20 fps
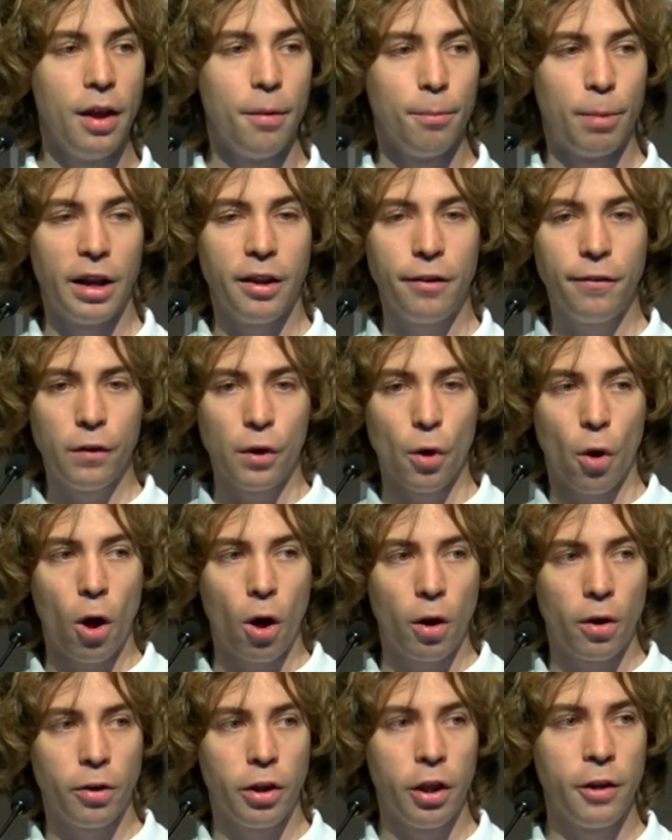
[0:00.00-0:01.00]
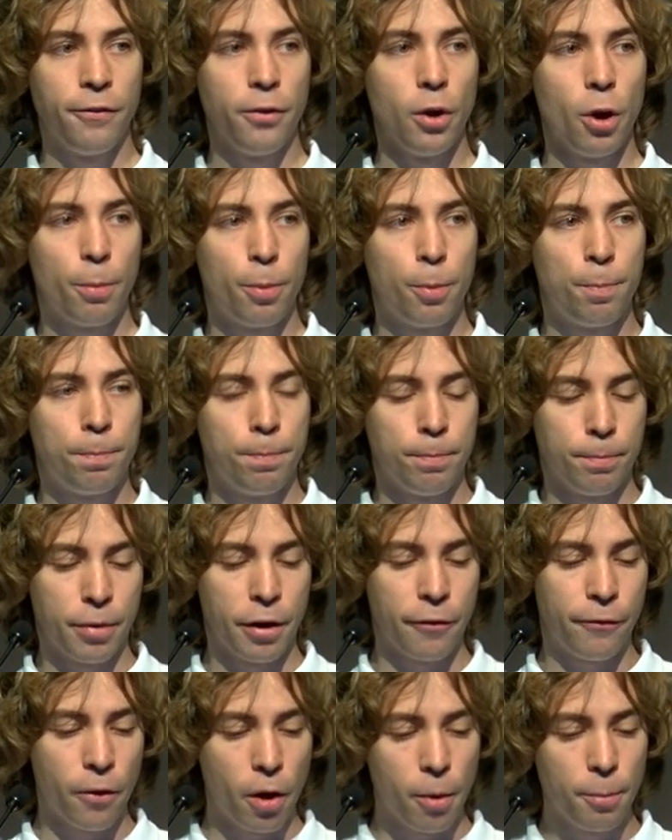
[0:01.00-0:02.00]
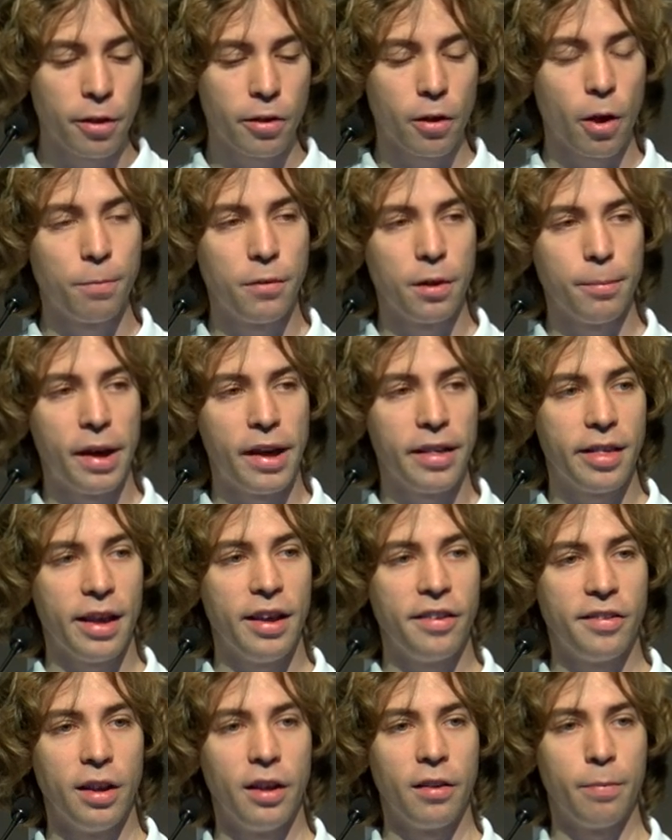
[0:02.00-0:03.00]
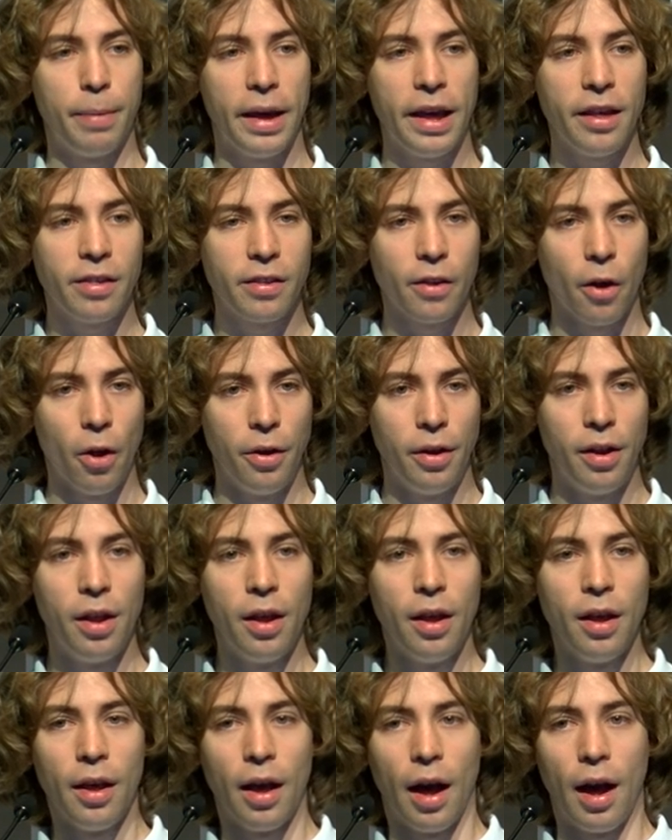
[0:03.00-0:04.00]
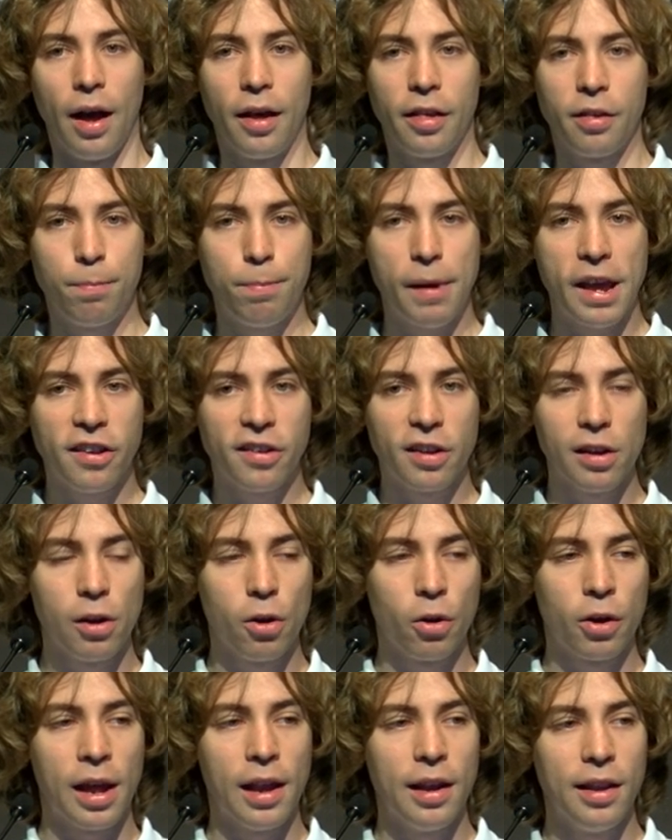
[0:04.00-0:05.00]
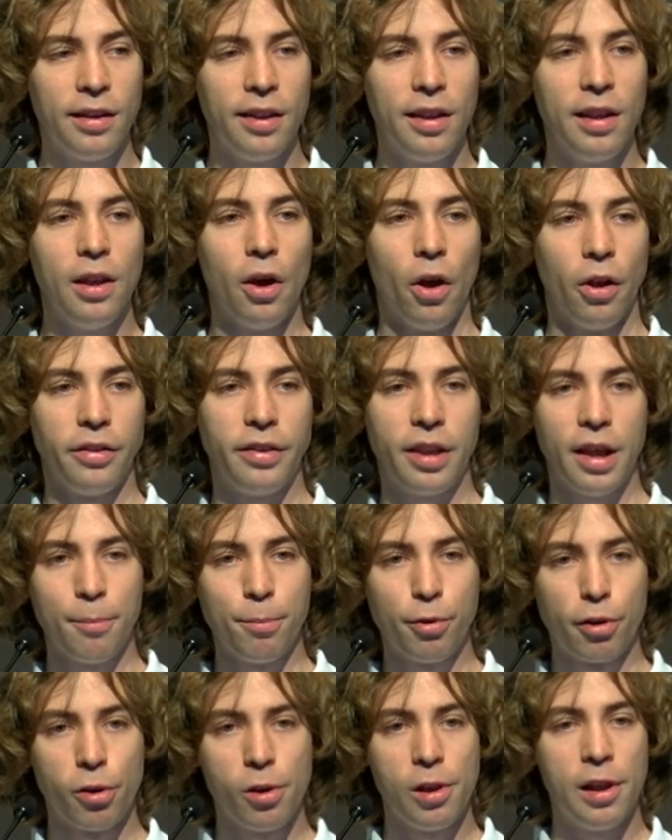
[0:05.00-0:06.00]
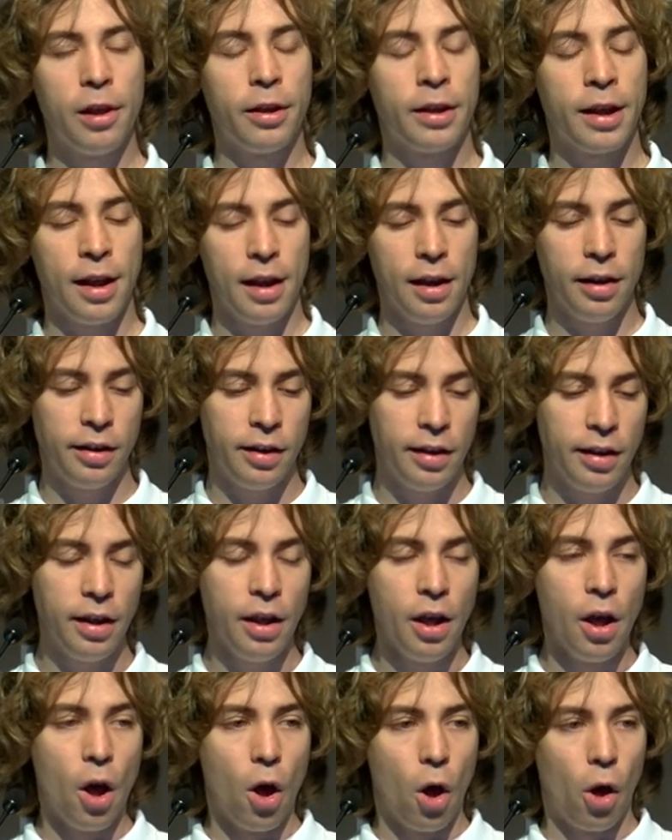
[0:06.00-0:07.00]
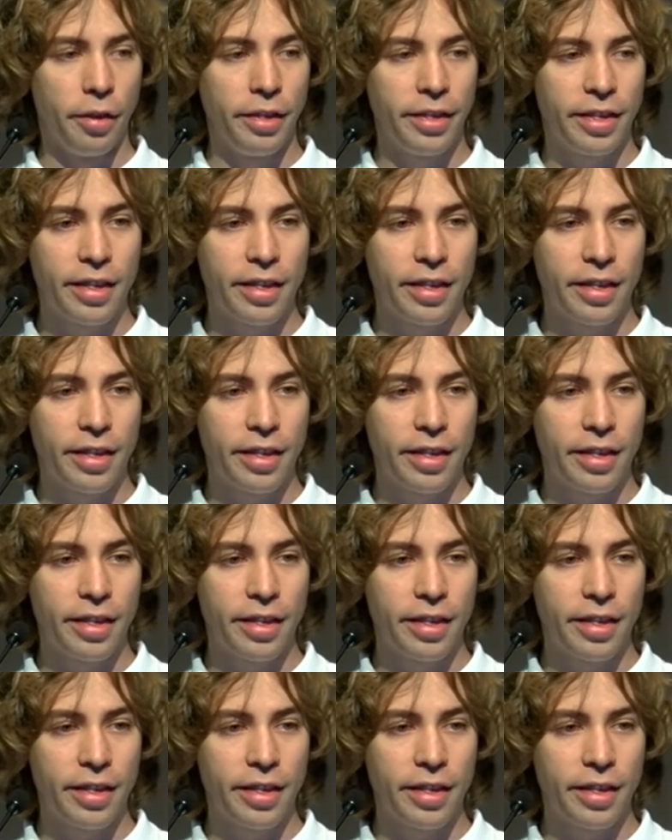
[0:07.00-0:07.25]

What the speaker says: But if your performance optimization is based on spatial locality, on temporal locality, on